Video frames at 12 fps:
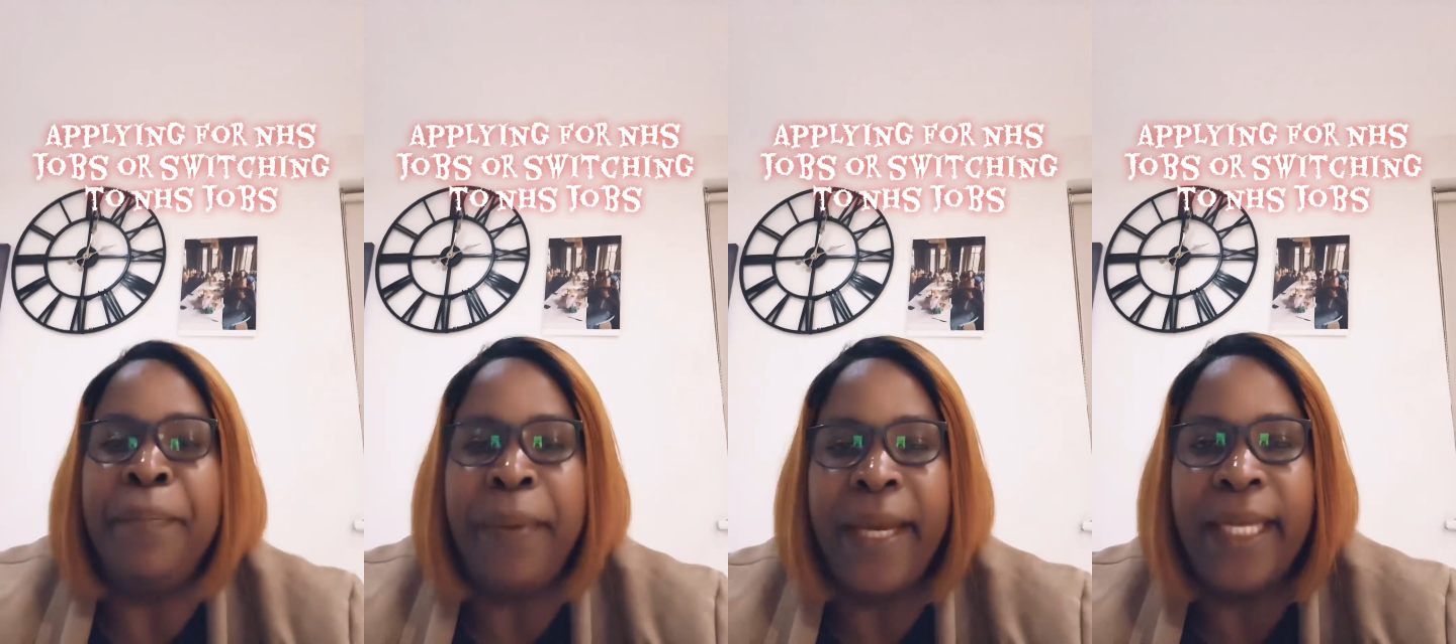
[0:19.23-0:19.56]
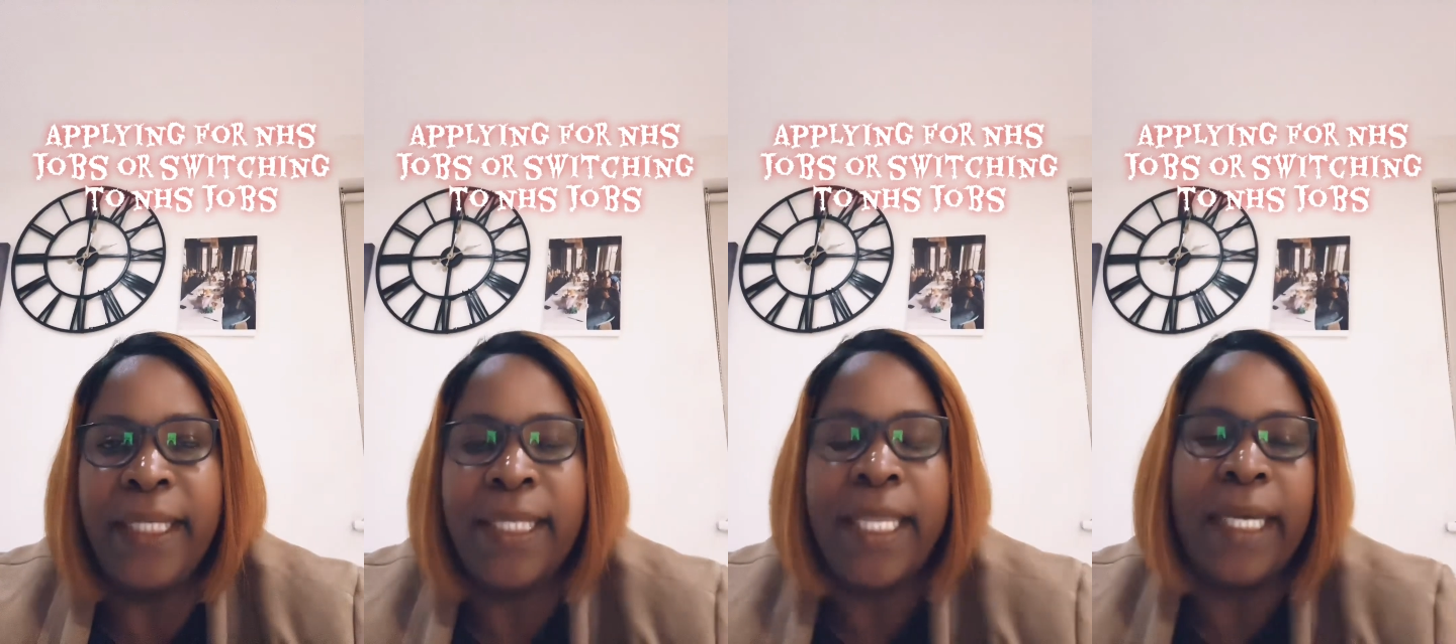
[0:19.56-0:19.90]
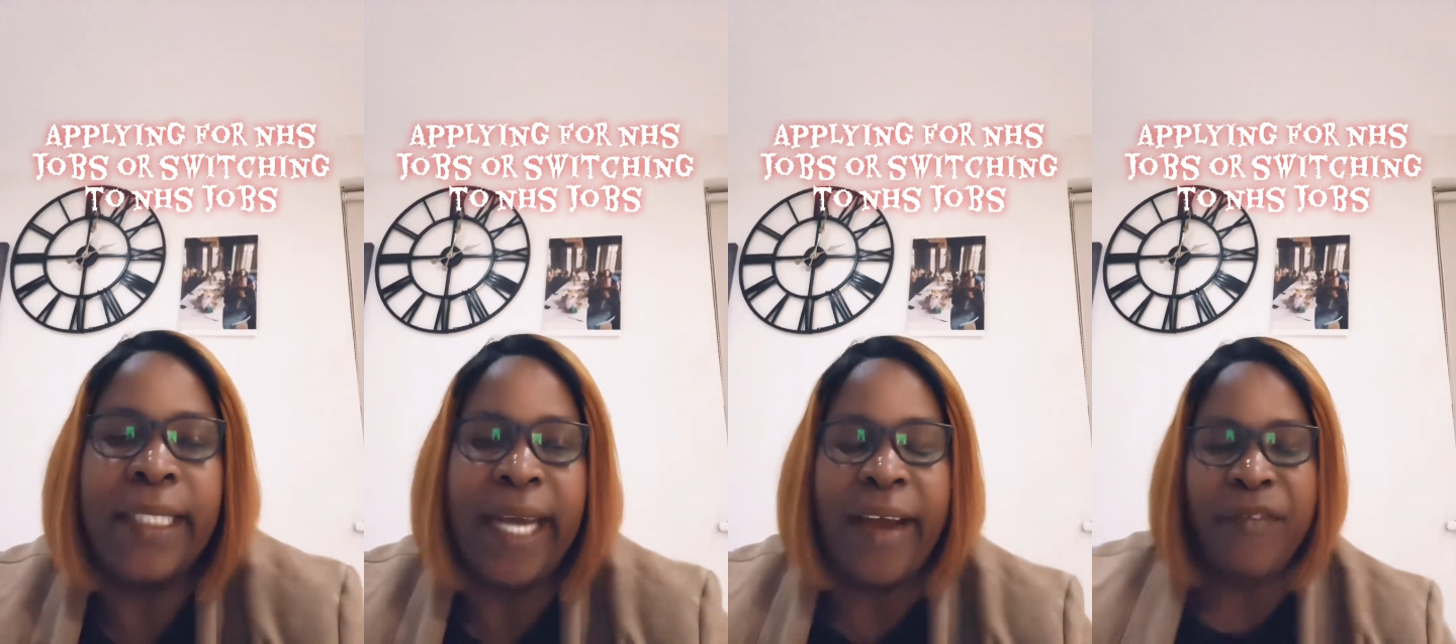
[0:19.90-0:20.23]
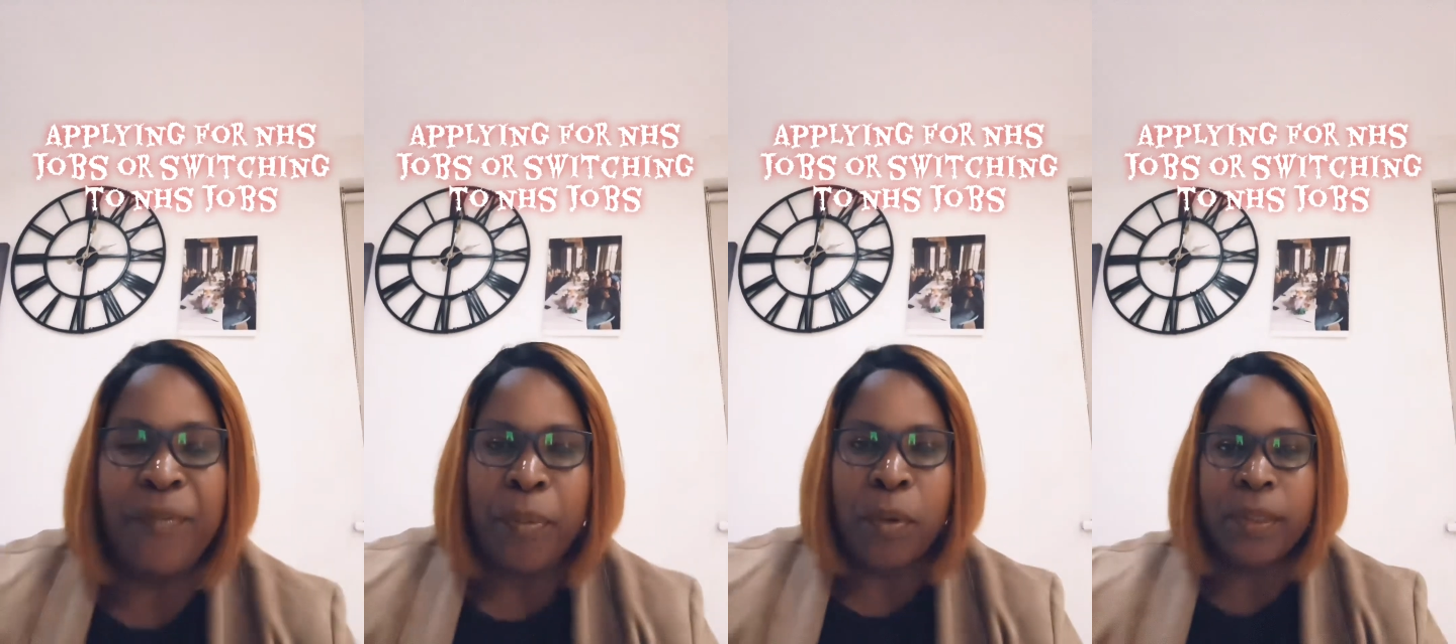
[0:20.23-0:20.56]
page that
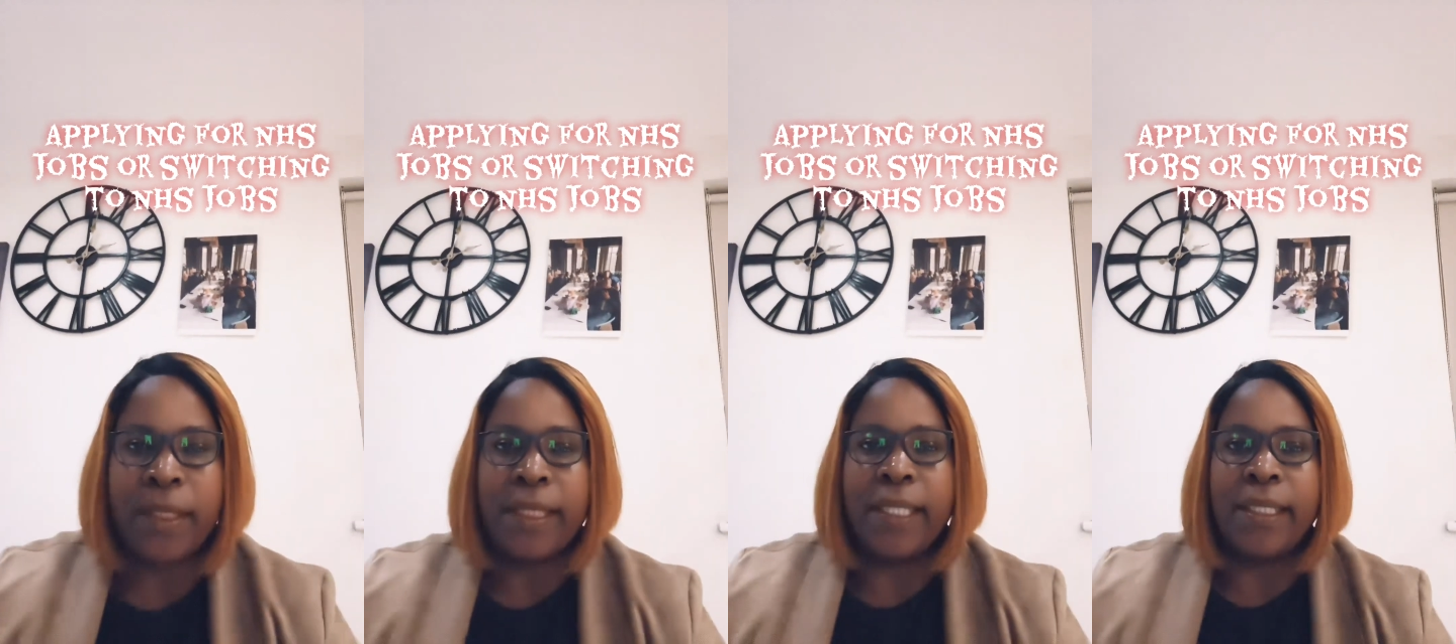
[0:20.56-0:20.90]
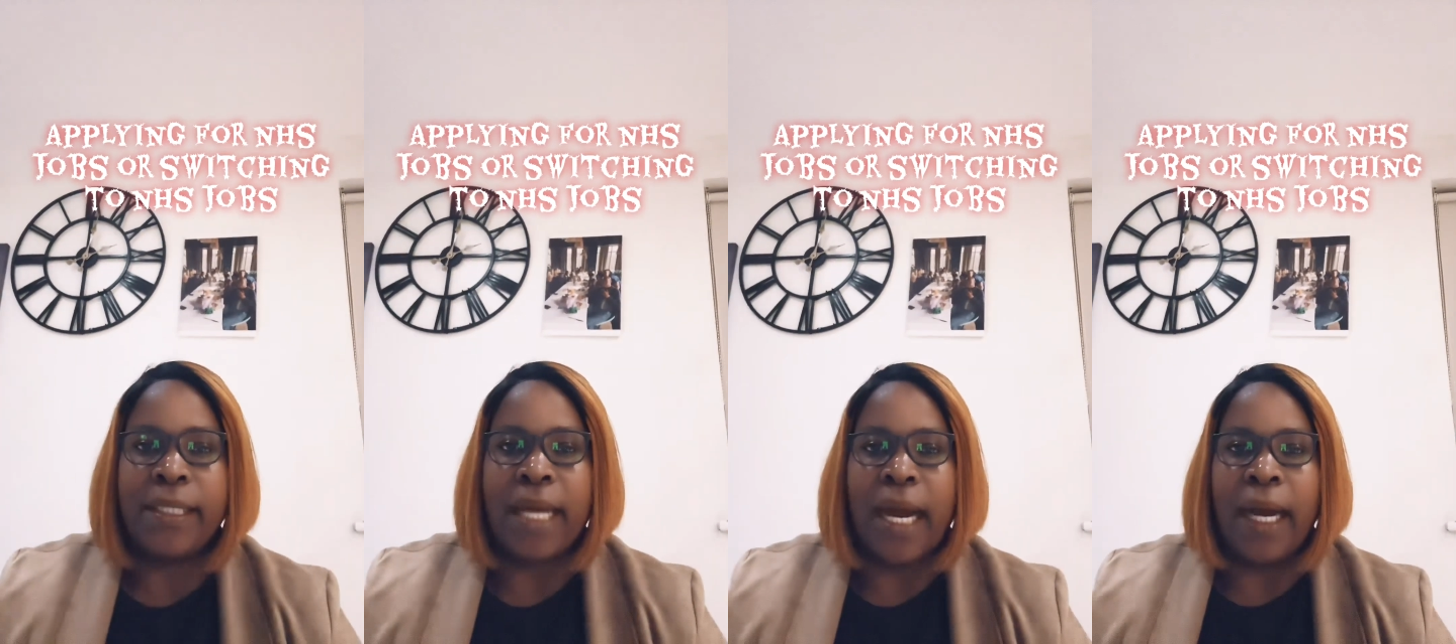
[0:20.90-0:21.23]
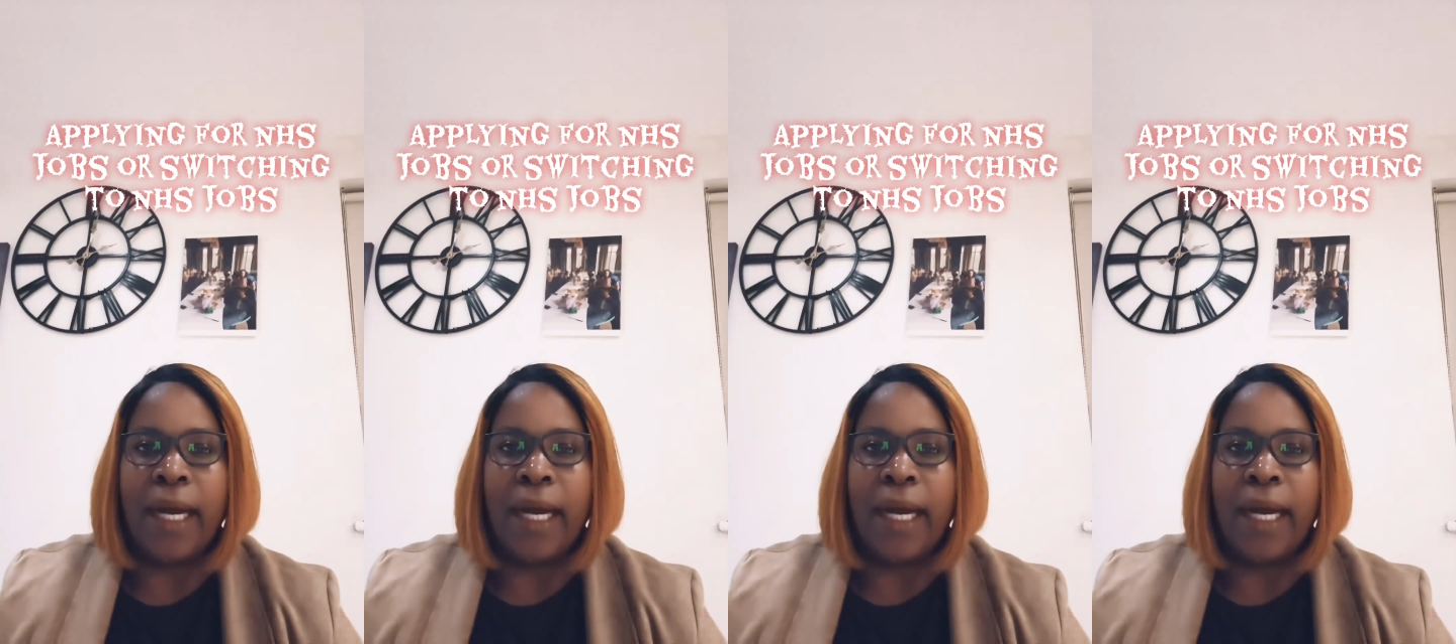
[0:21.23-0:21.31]
I've posted